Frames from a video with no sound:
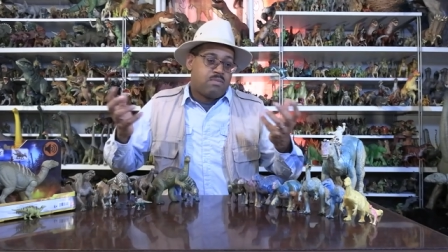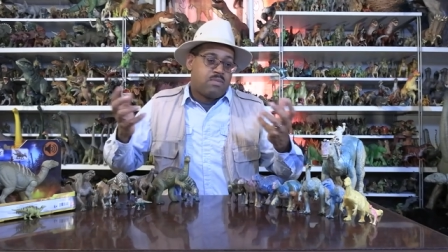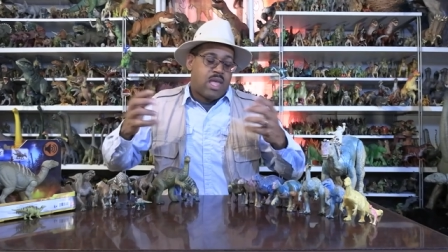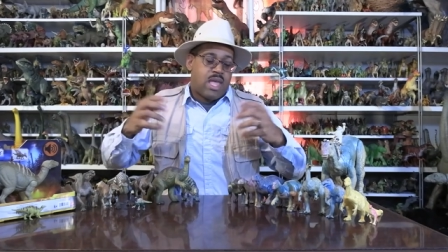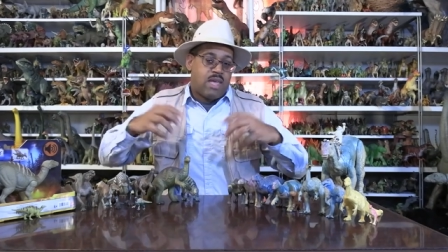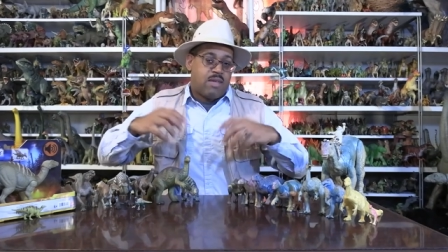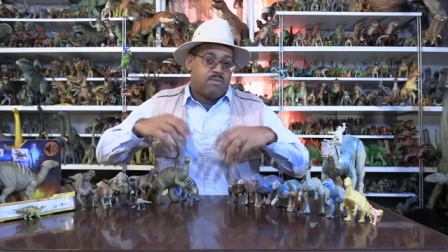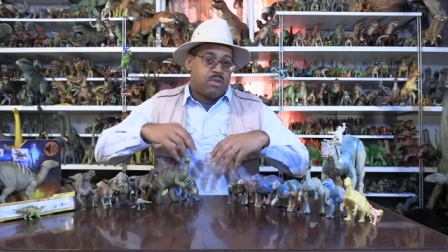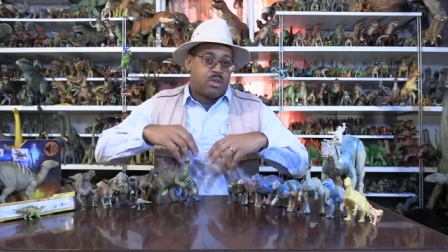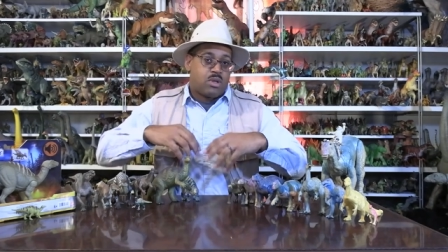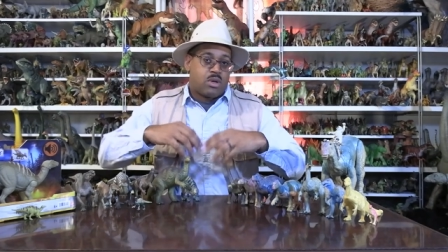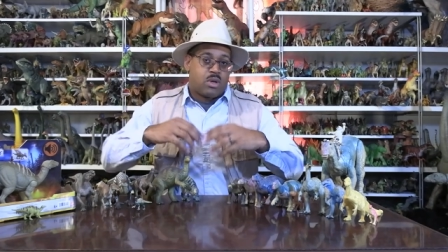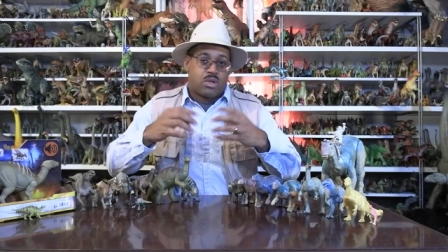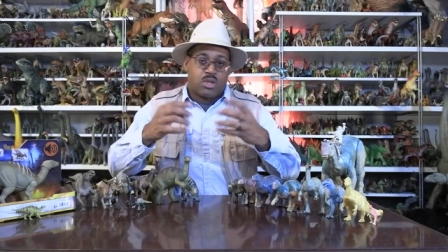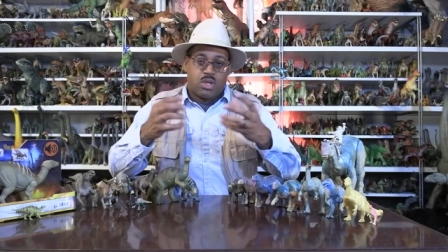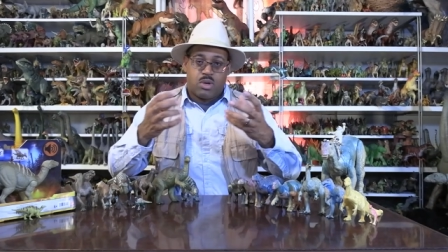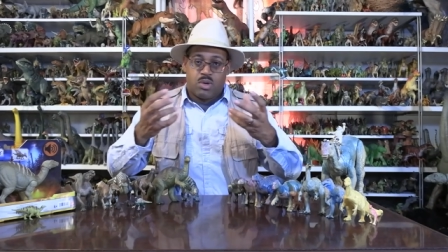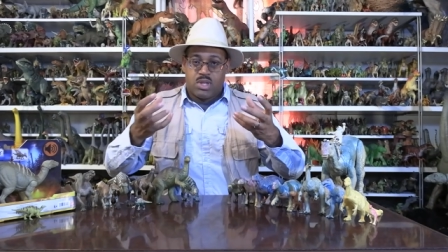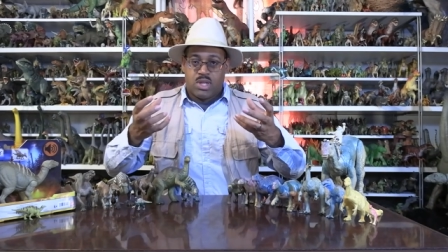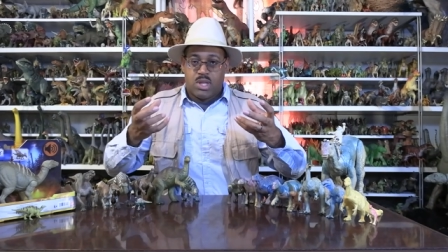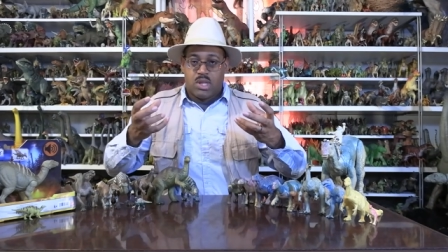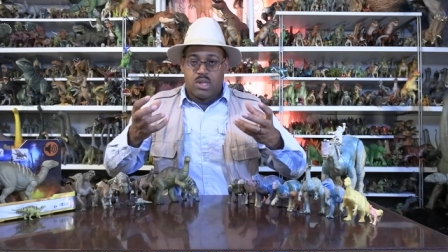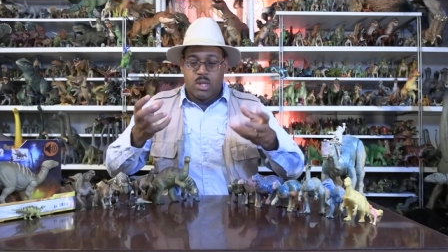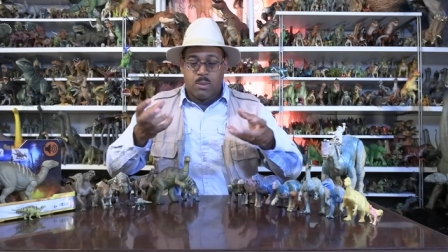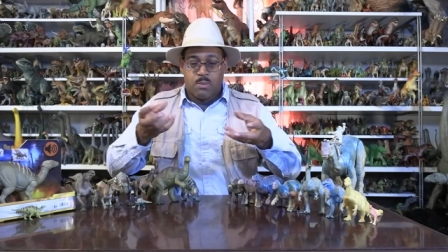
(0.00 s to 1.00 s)
They have these early,
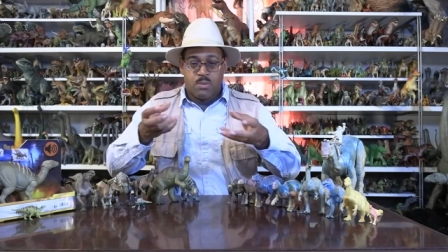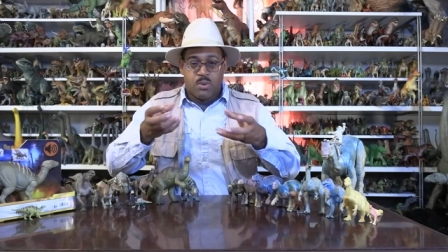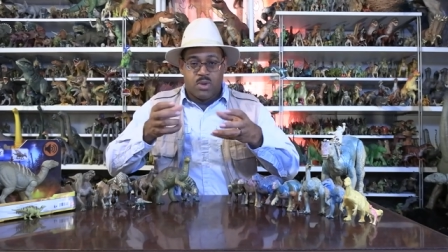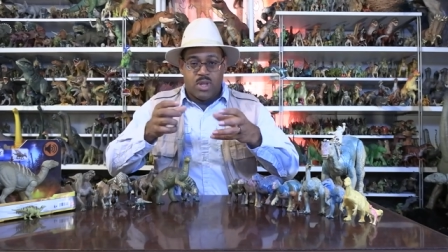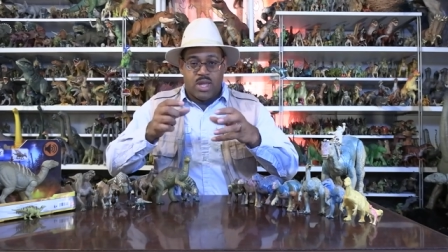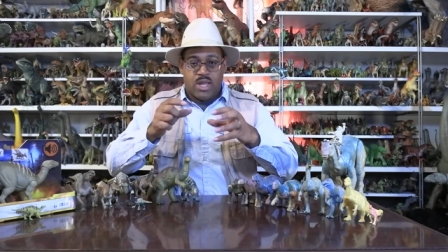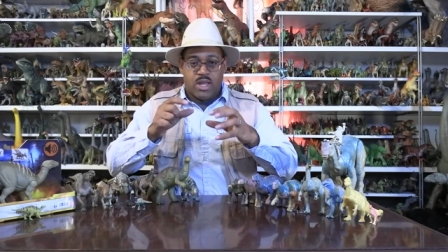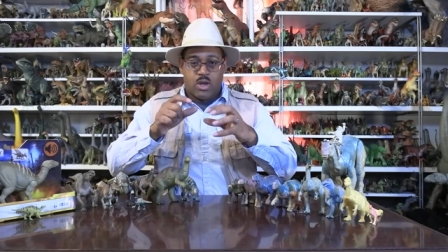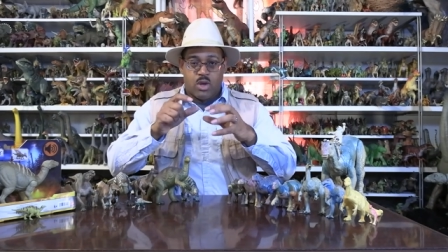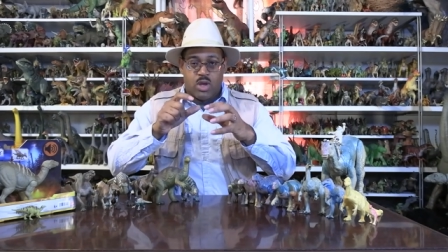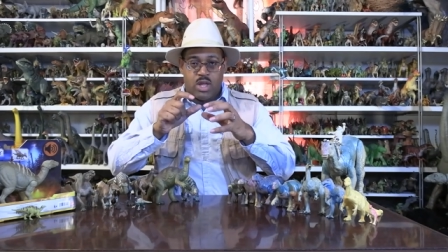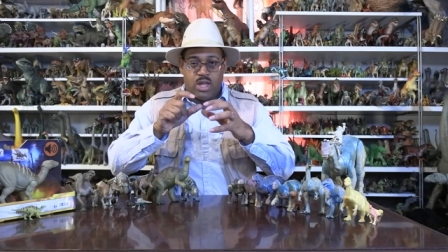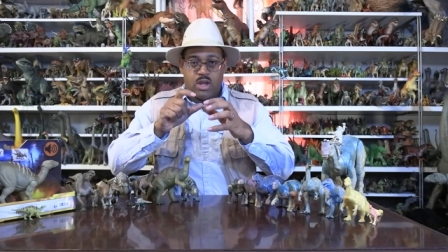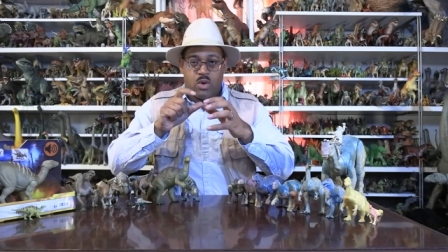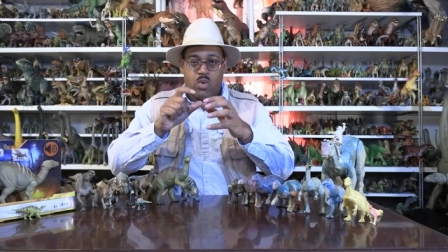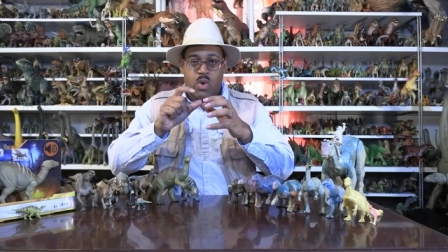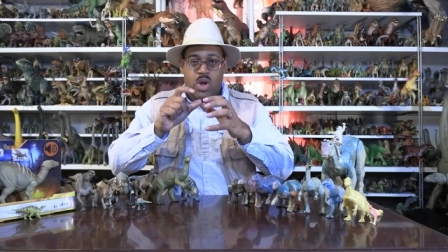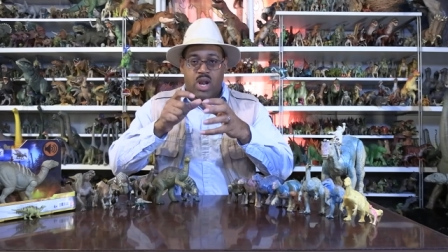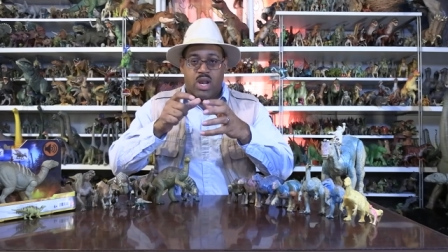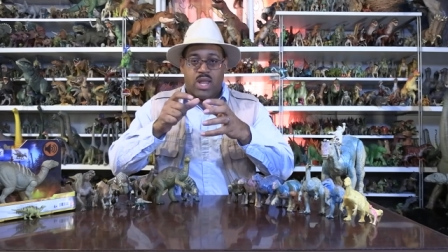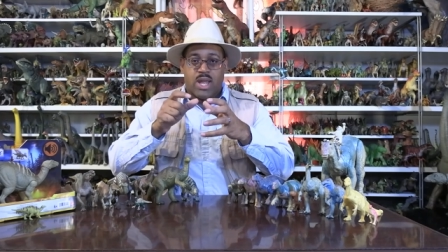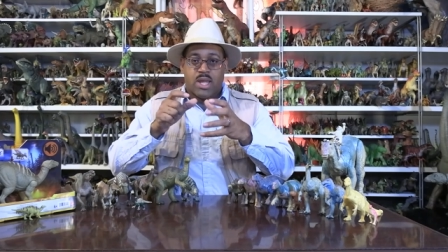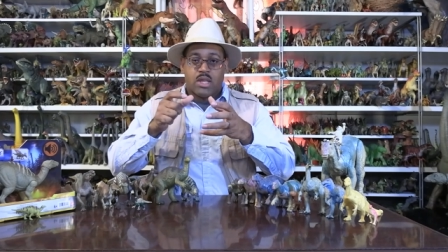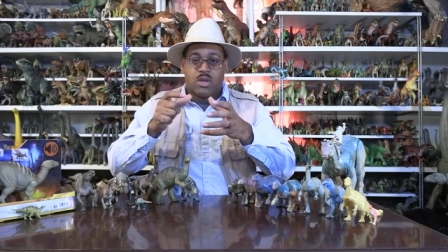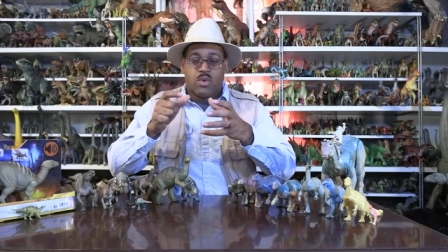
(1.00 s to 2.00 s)
really simple, like
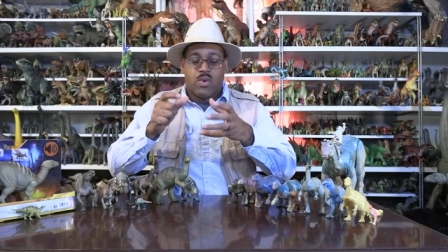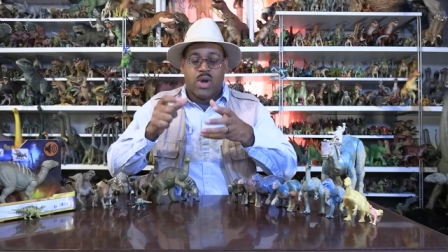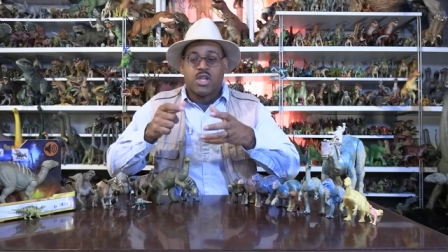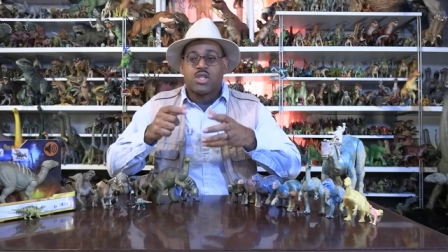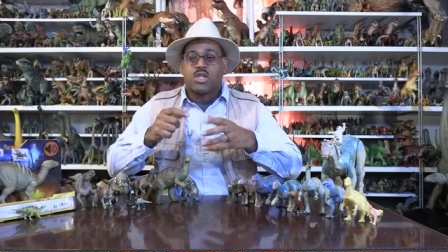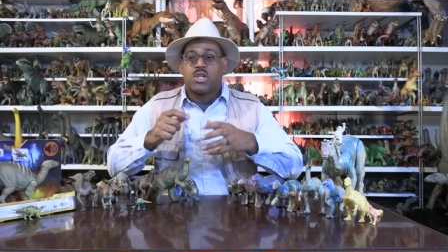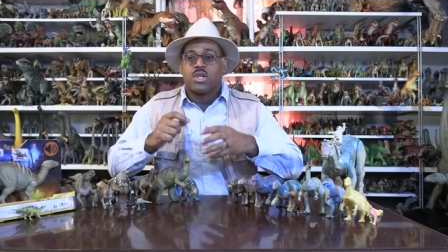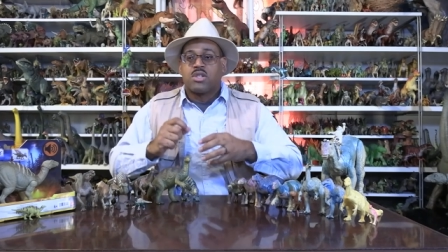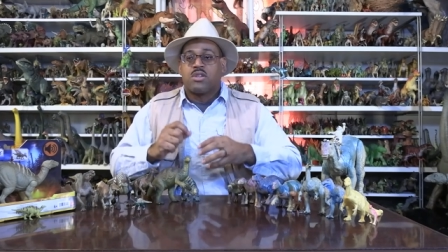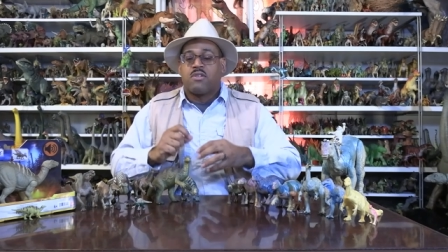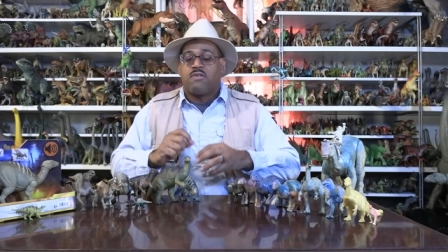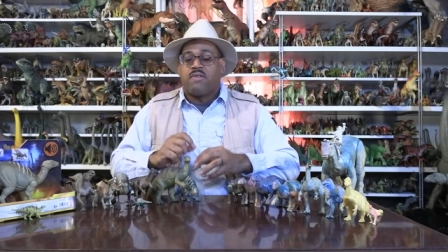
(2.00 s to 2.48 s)
iguana-like structures.